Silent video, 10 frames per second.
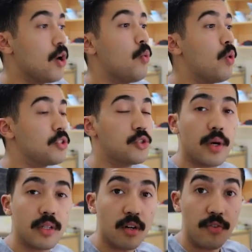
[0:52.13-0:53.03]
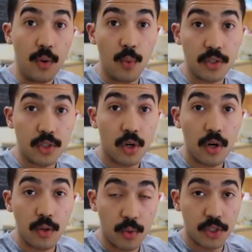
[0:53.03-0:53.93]
Once you identify
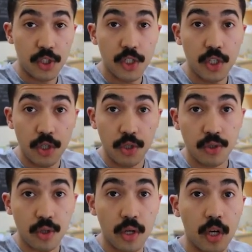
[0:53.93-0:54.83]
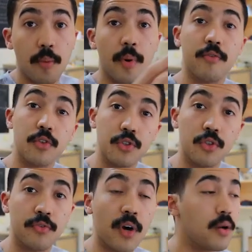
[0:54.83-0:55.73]
what's changing on your starting compound versus
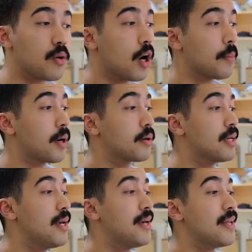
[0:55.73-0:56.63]
your final compound,